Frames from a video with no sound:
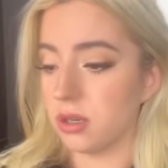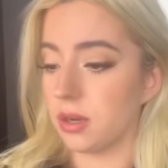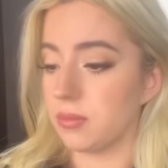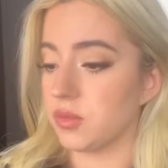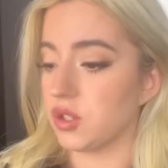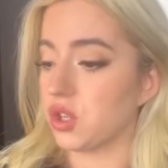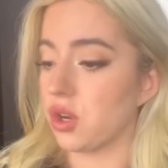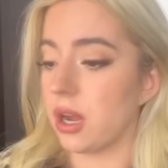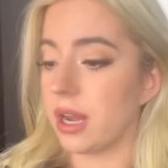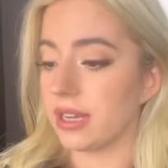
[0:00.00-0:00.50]
I'm
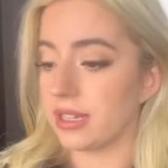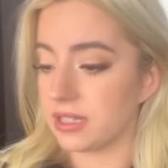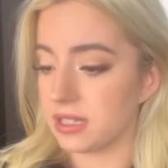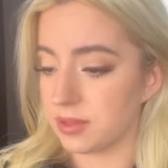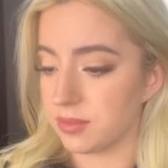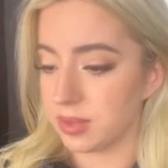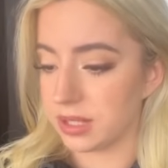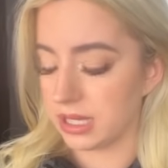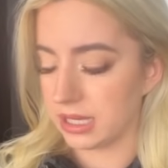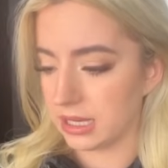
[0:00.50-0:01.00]
trying to
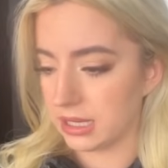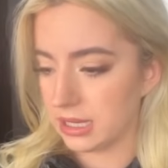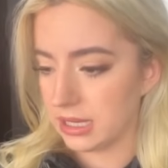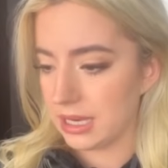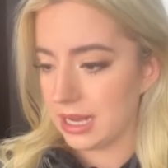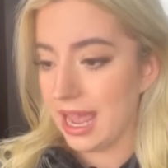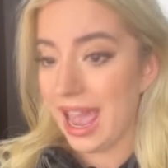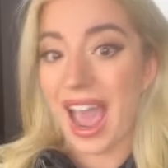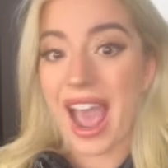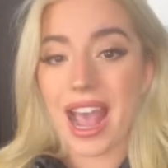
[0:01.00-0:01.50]
be
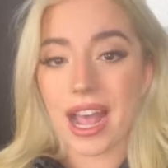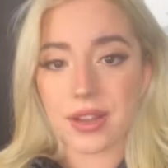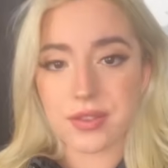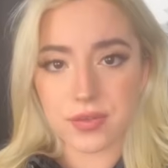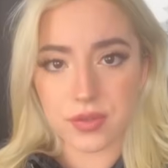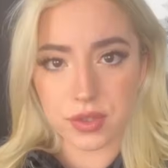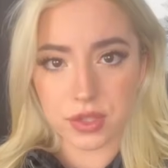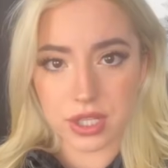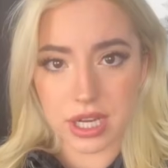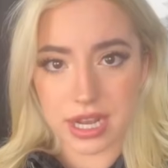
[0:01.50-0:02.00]

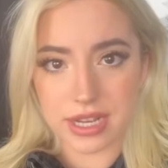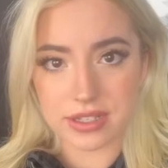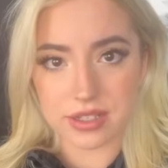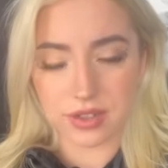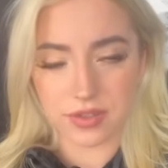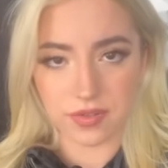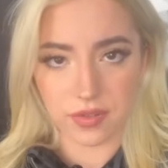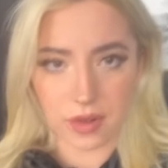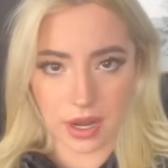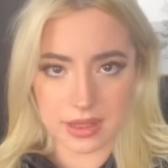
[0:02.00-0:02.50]

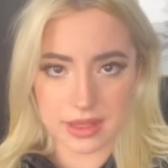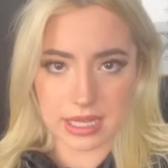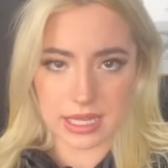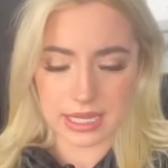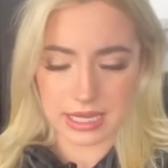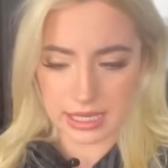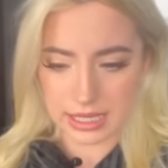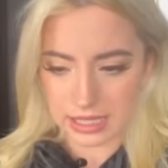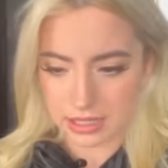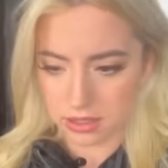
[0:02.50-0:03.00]
advertiser
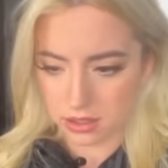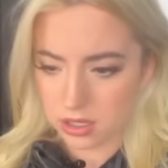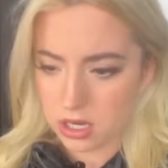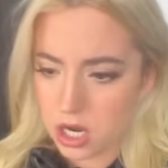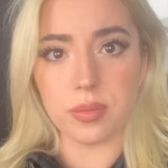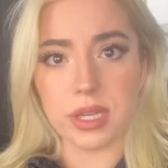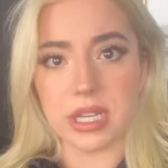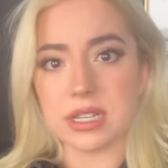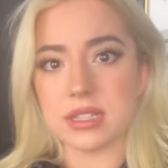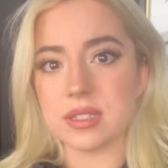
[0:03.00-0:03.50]
friendly here,
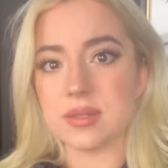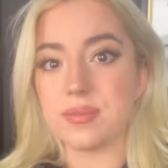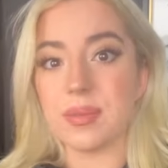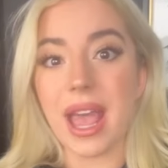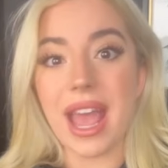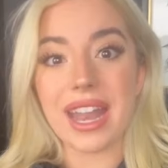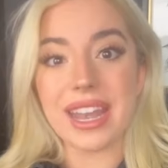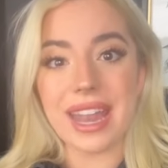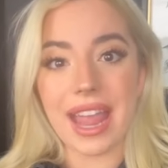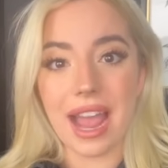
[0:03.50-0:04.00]
because
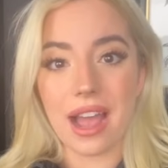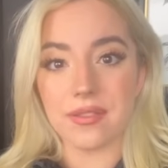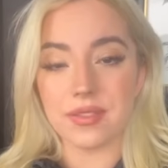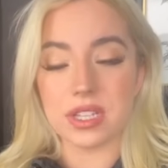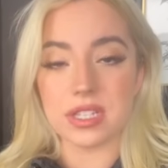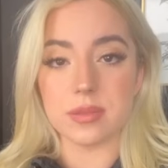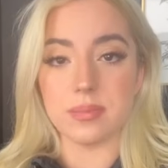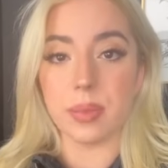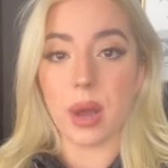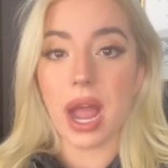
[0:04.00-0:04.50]
men have
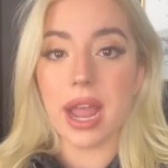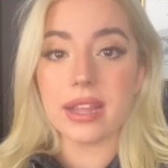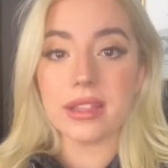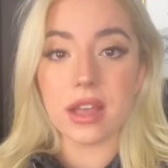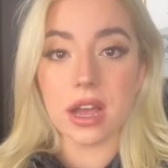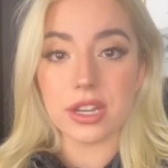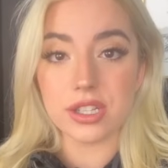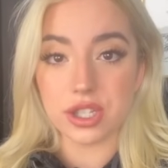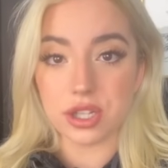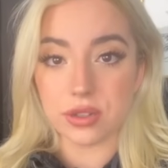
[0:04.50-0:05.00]
this
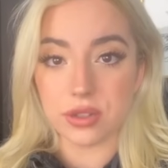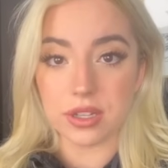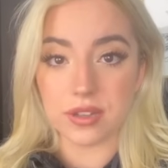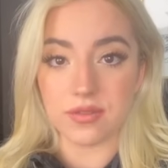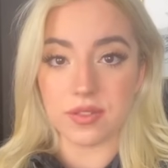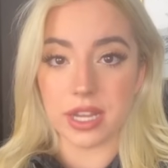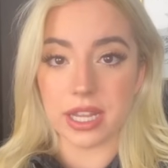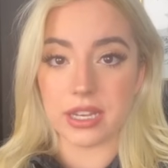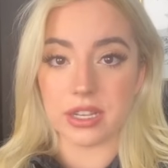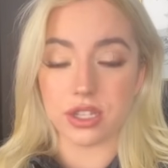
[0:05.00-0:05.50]
biological
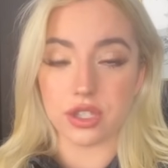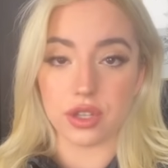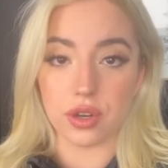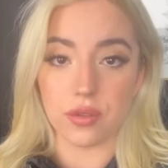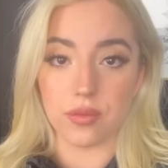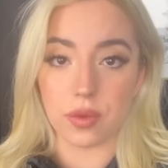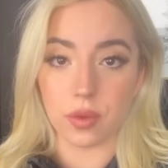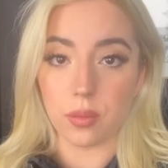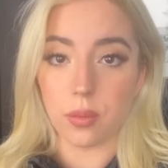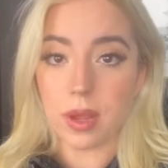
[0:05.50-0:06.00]
advantage
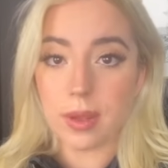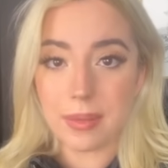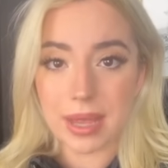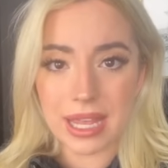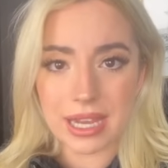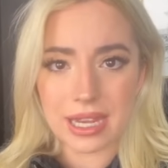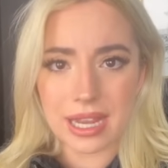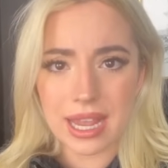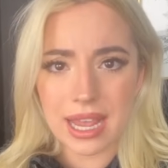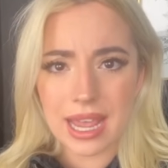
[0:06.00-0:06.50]
over
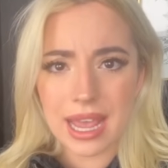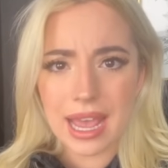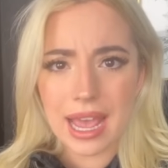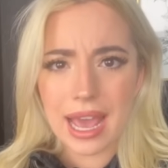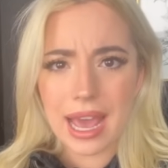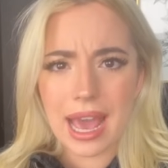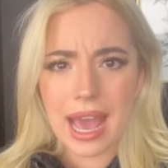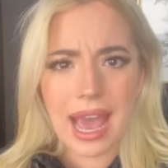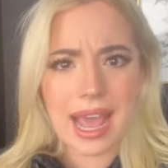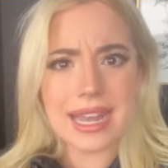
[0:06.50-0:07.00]
women,
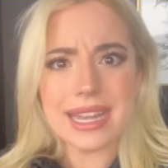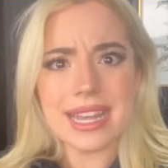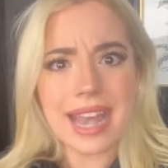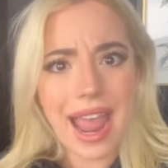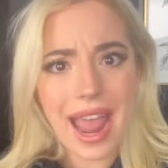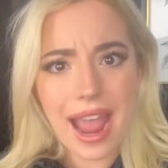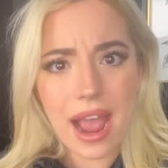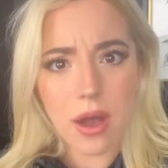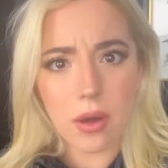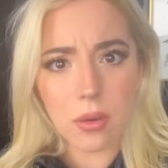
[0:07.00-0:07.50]
and
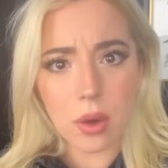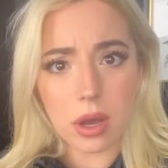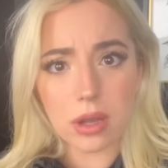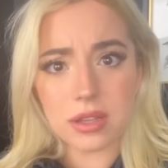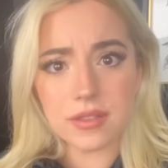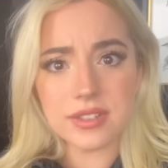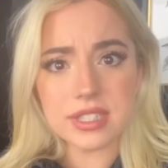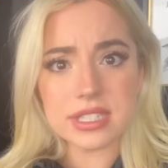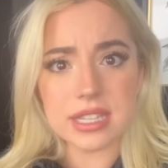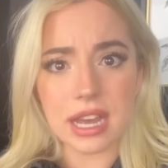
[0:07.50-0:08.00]
now, all
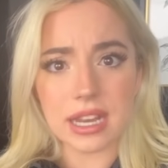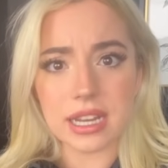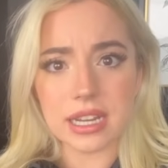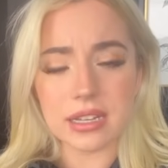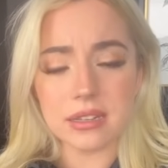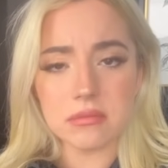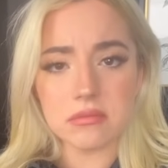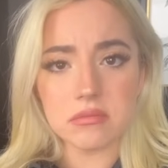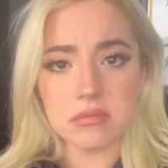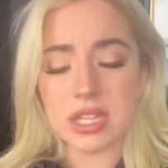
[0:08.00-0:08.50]
of a
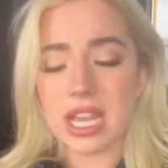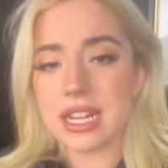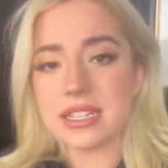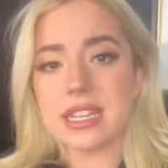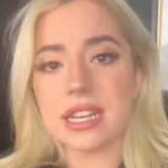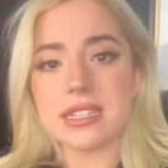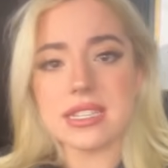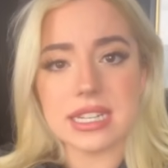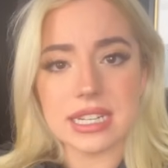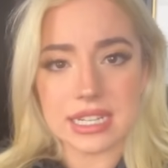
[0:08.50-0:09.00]
sudden, that
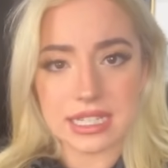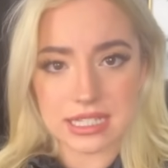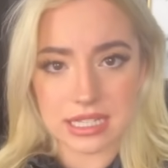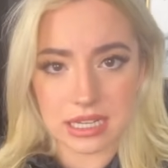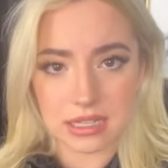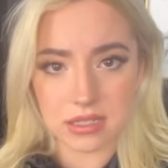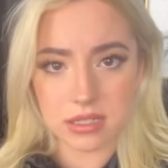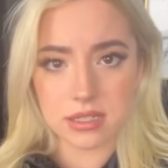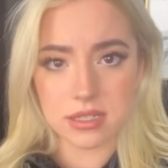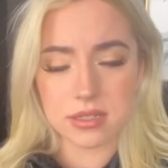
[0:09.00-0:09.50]
doesn't
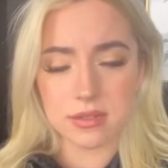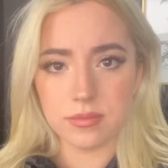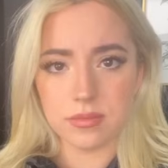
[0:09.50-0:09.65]
exist.